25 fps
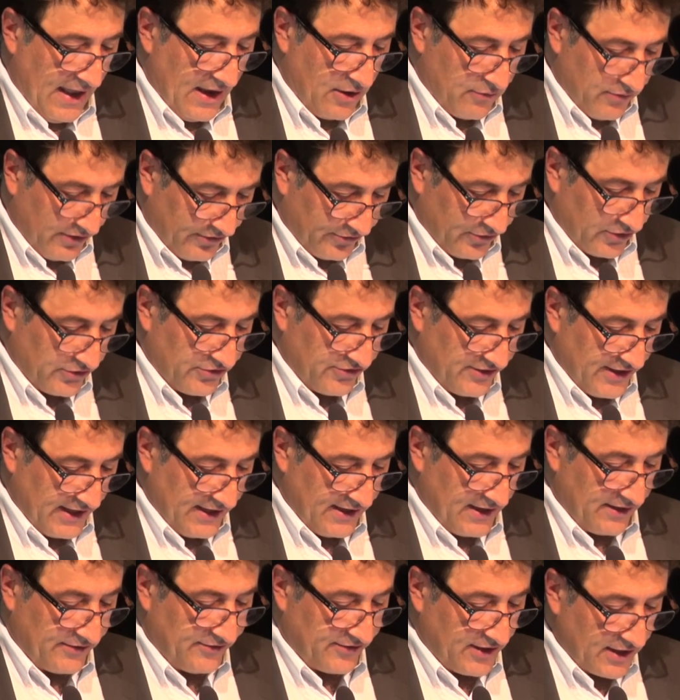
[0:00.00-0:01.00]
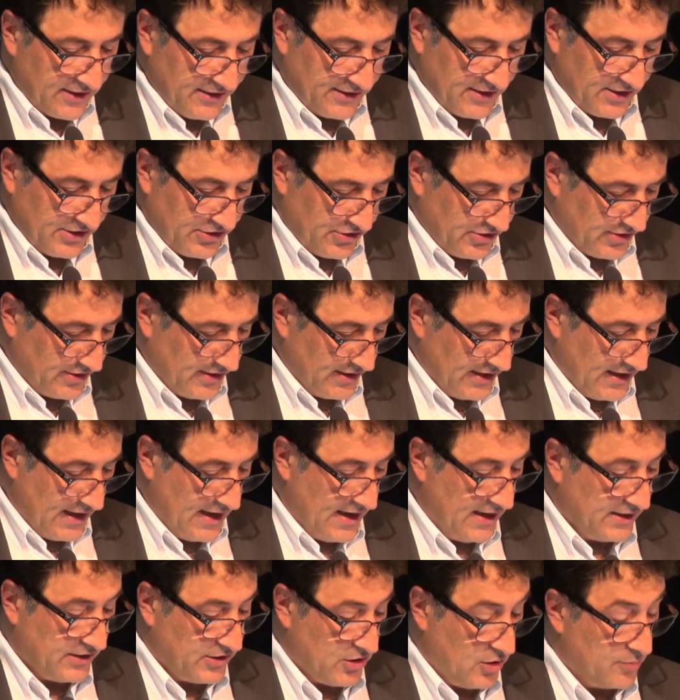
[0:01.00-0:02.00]
research data citation,
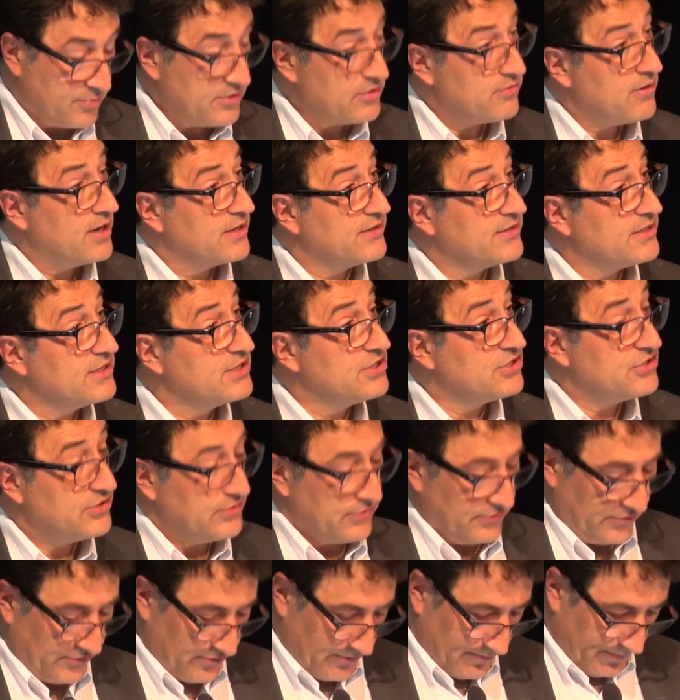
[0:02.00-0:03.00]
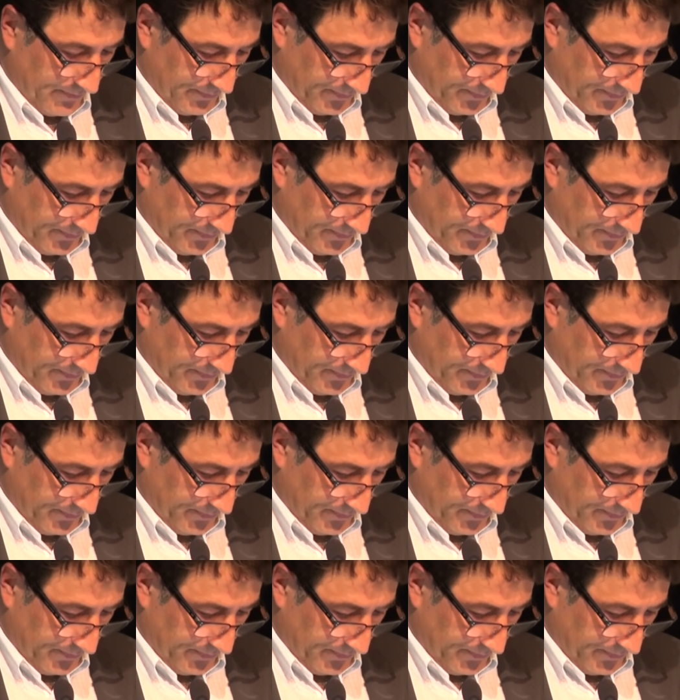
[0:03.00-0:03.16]
and copyright issues.